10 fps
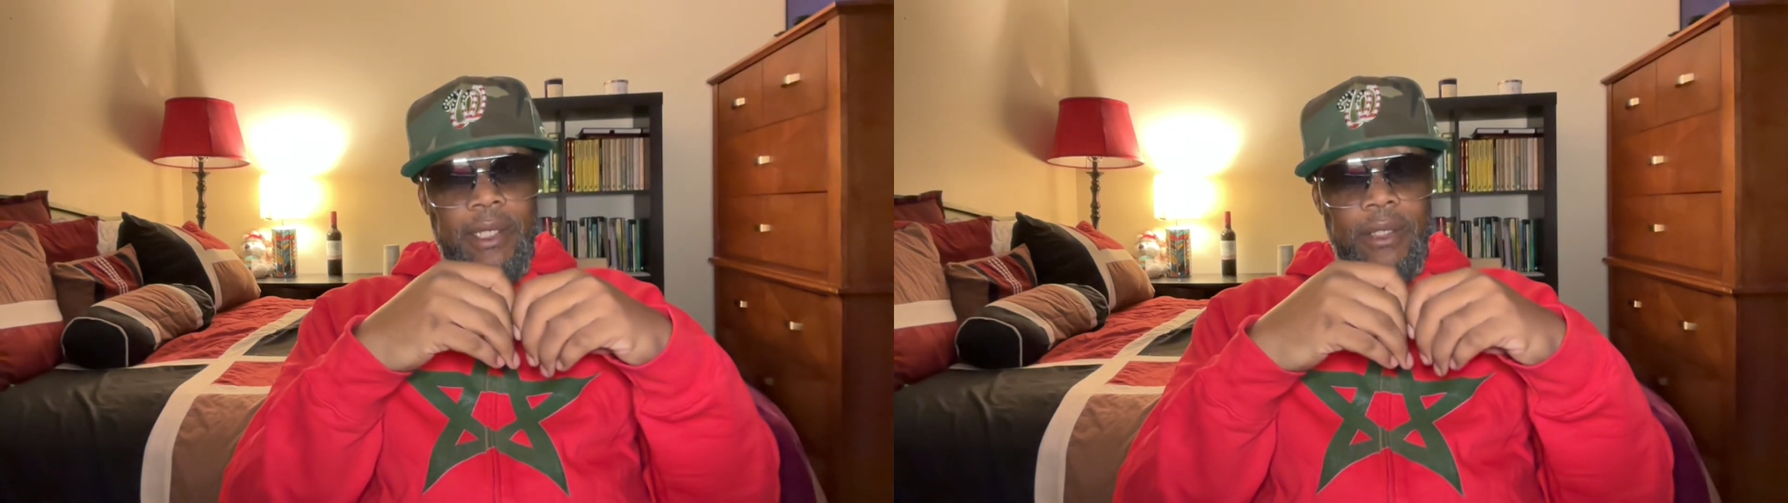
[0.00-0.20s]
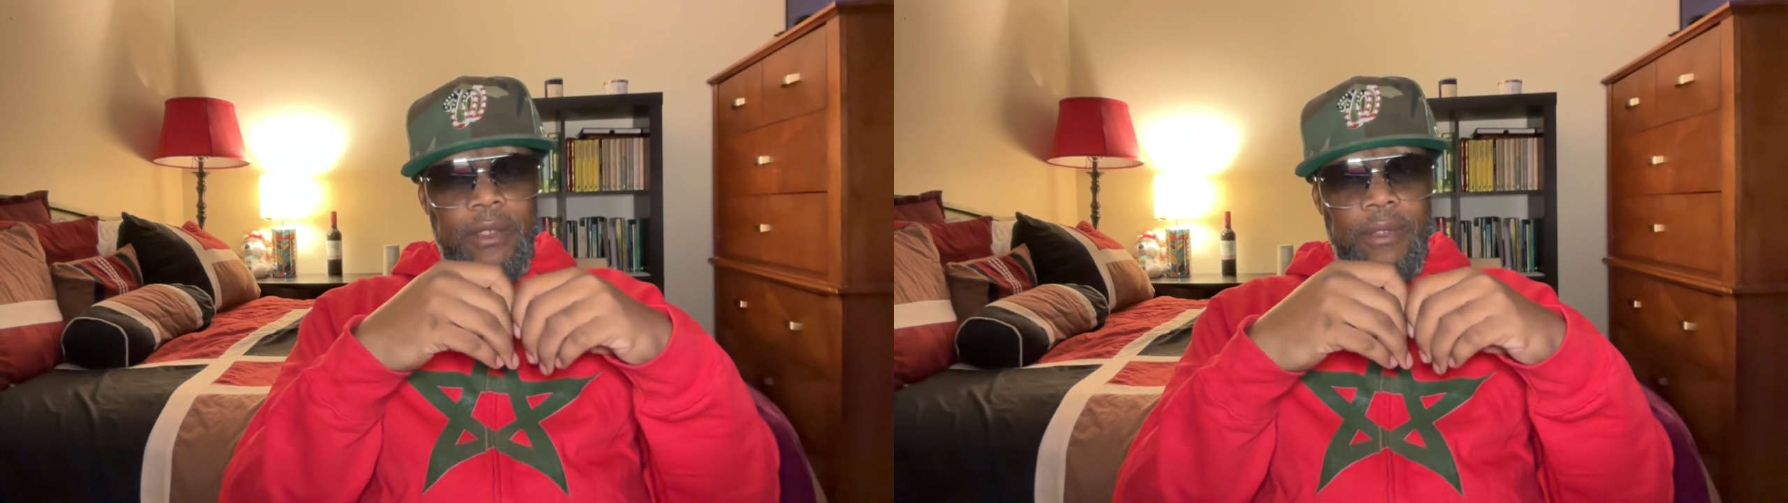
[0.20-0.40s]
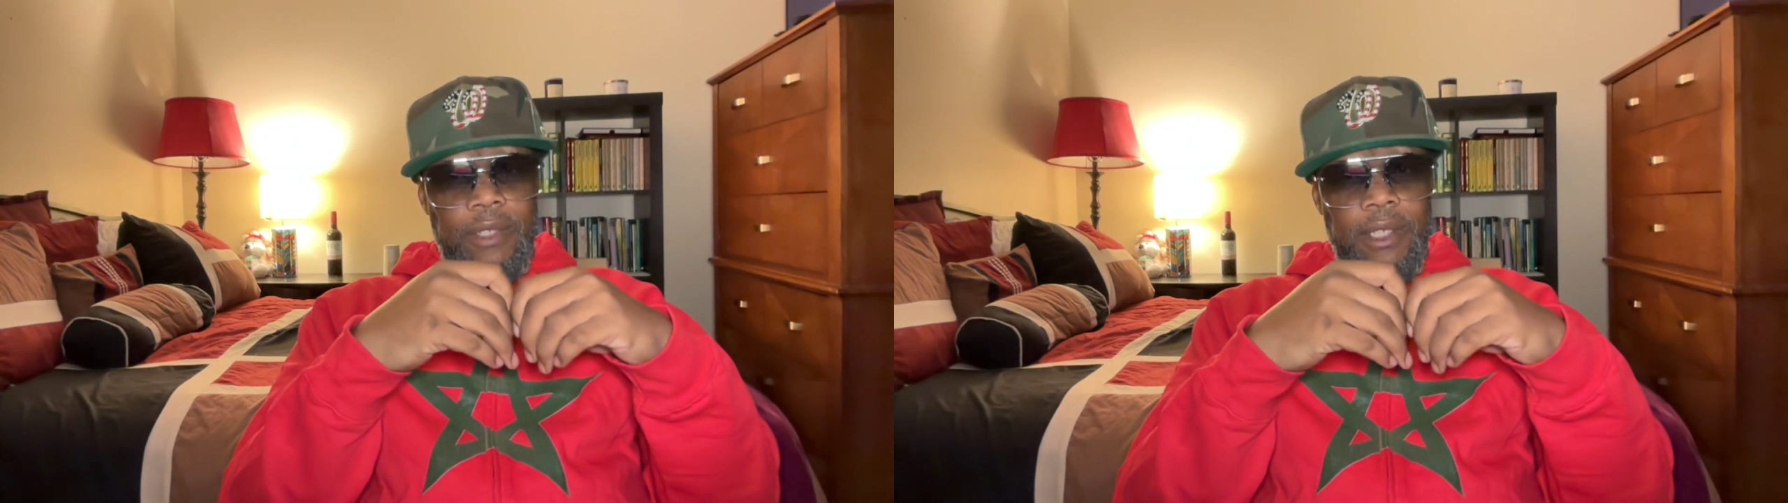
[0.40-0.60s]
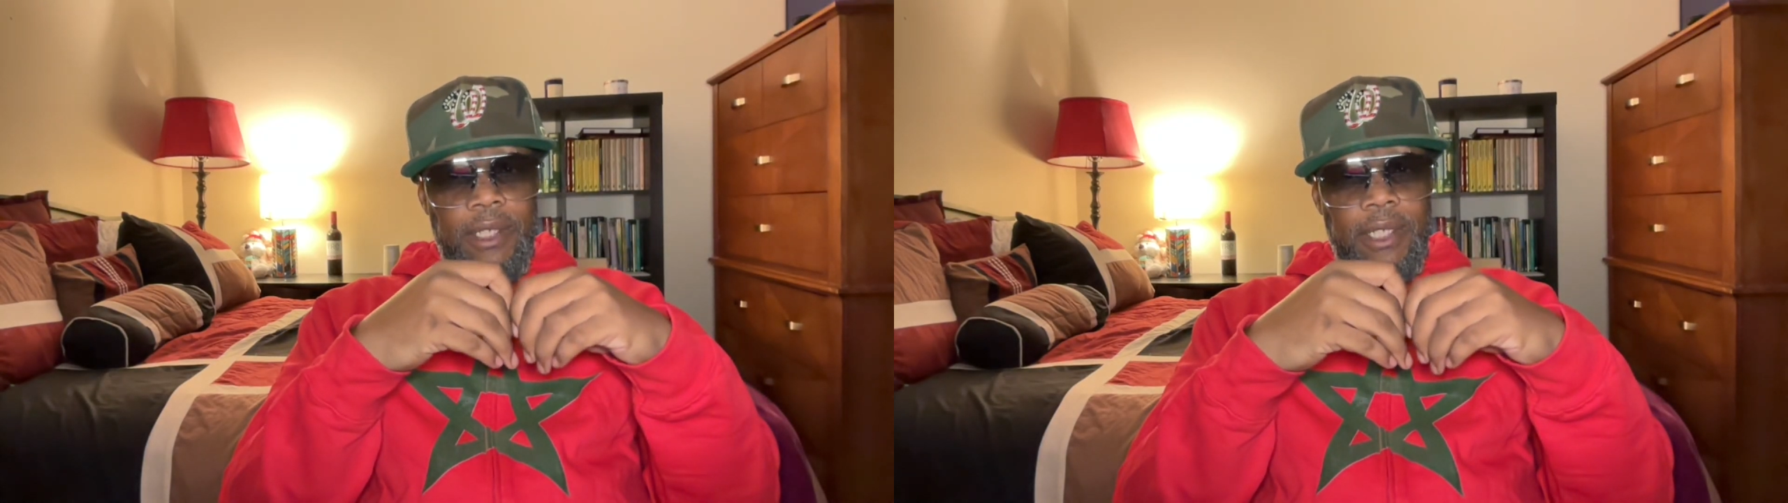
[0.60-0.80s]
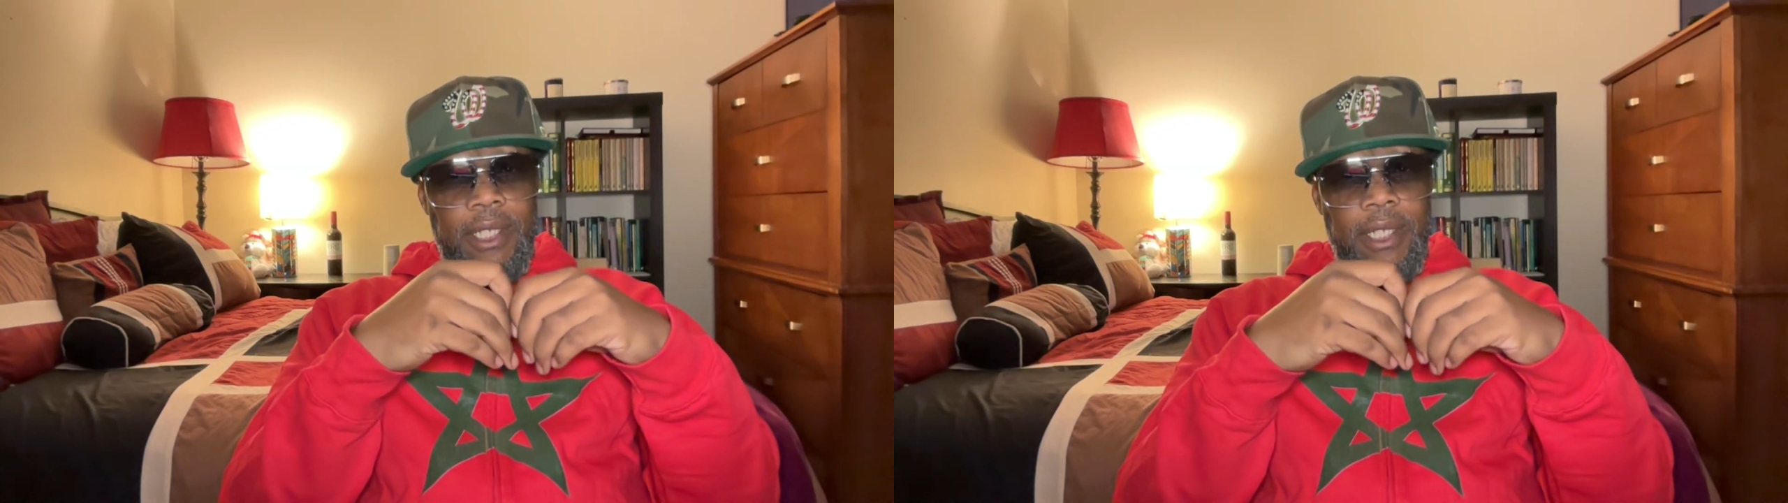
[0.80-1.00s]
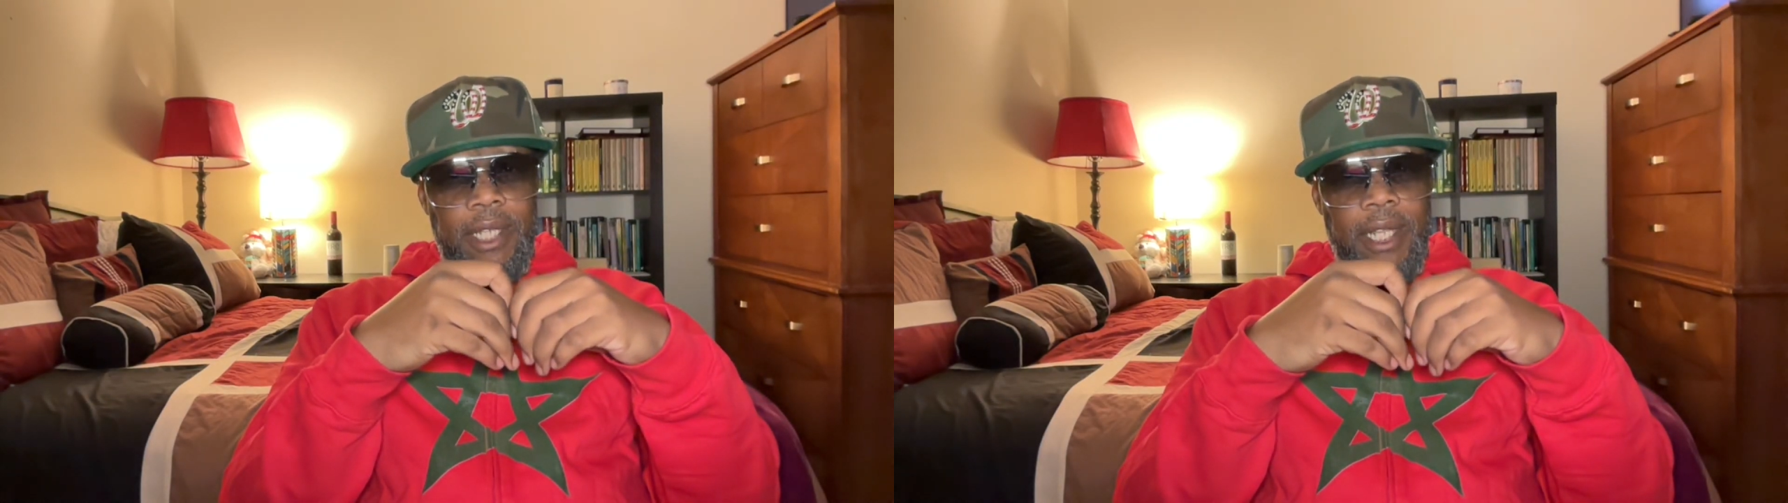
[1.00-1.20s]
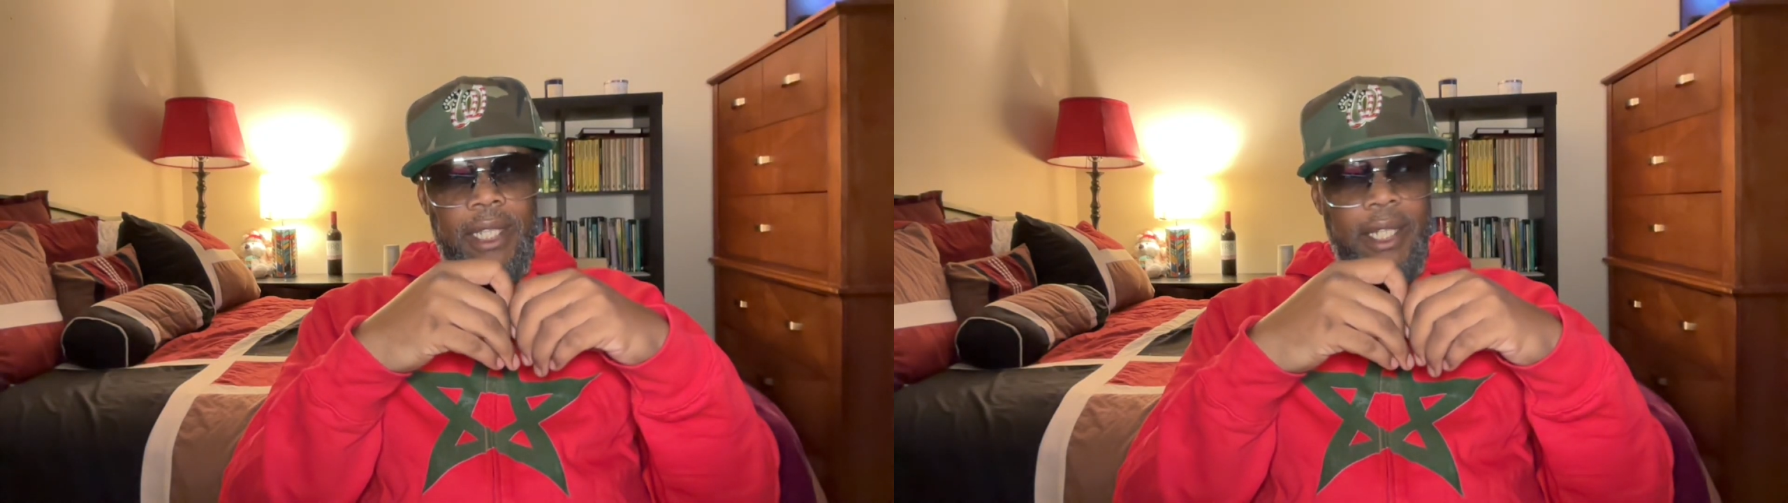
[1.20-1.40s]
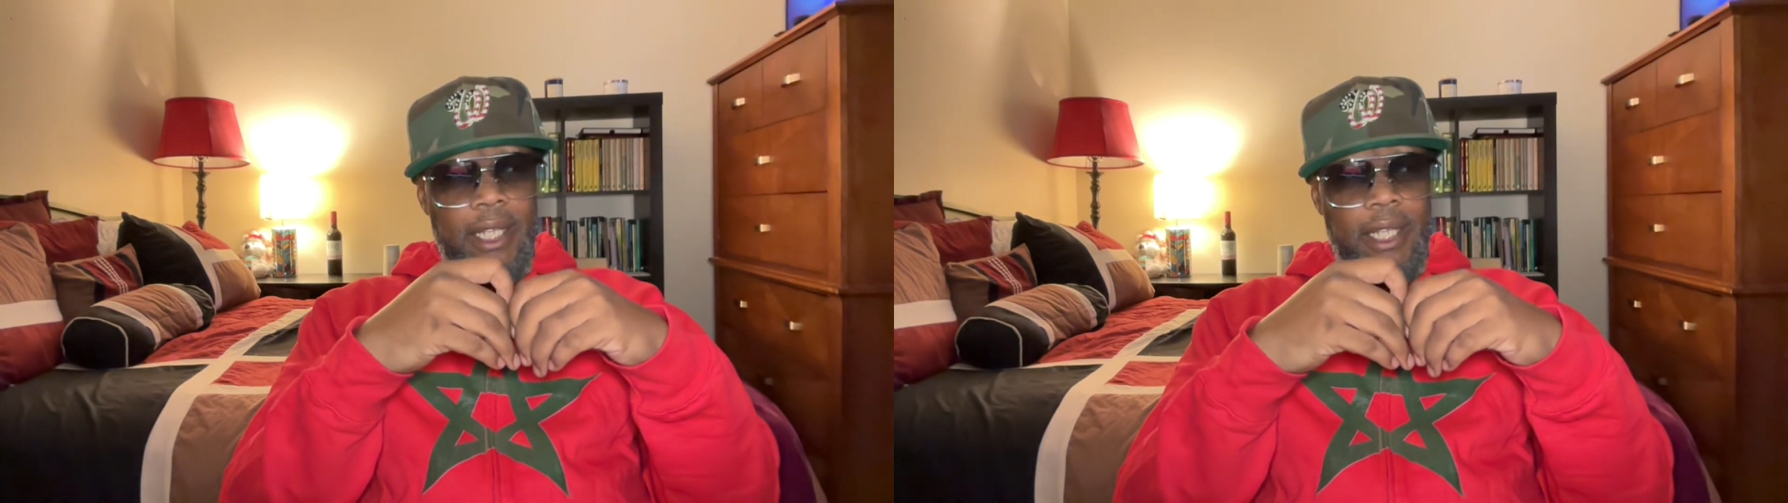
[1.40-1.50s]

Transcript: to succeed. I think